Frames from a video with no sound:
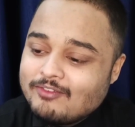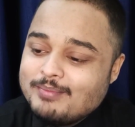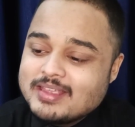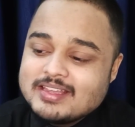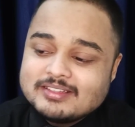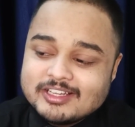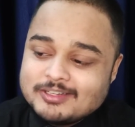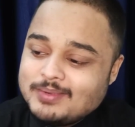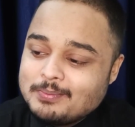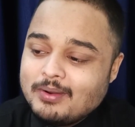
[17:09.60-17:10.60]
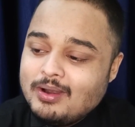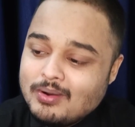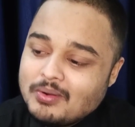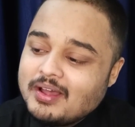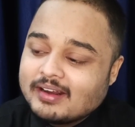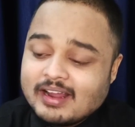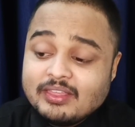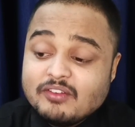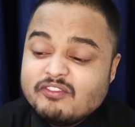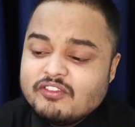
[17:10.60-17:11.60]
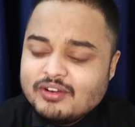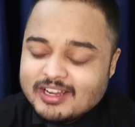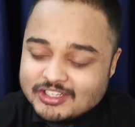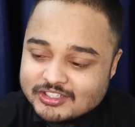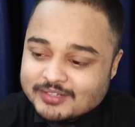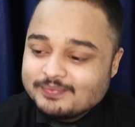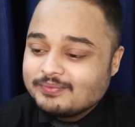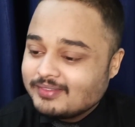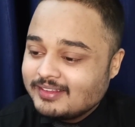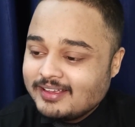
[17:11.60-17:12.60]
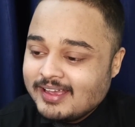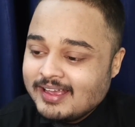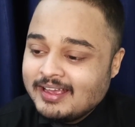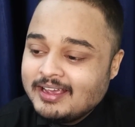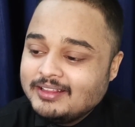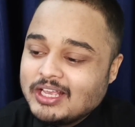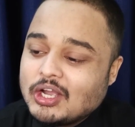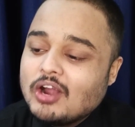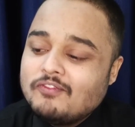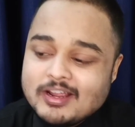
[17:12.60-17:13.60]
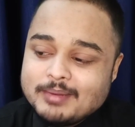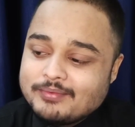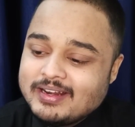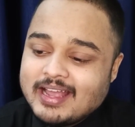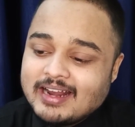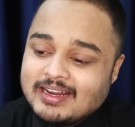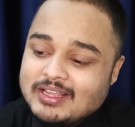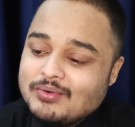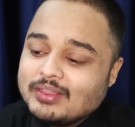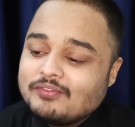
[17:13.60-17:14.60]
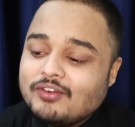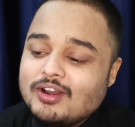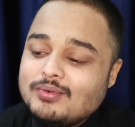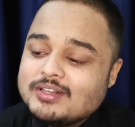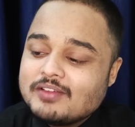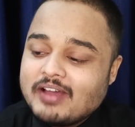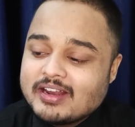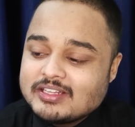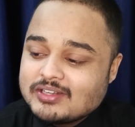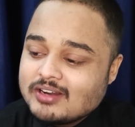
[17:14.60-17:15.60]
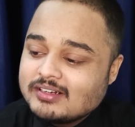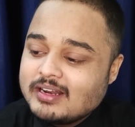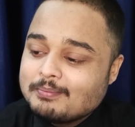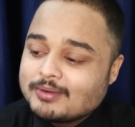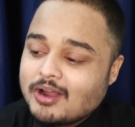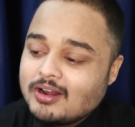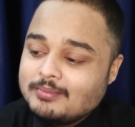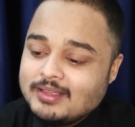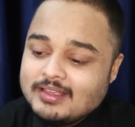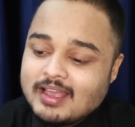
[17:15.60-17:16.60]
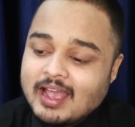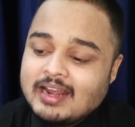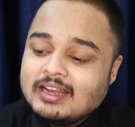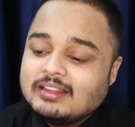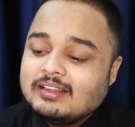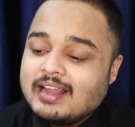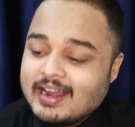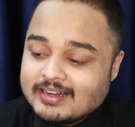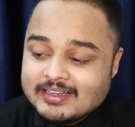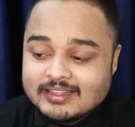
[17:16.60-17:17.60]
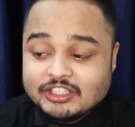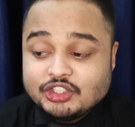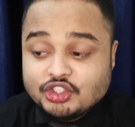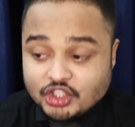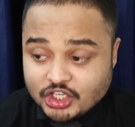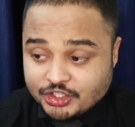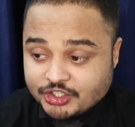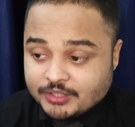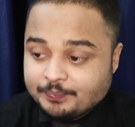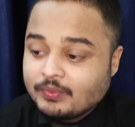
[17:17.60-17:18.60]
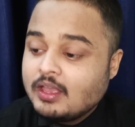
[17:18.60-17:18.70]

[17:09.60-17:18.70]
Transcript: of making such people look rather foolish. The conflict between Galileo and the followers of Aristotle and Ptolemy, and later the Church,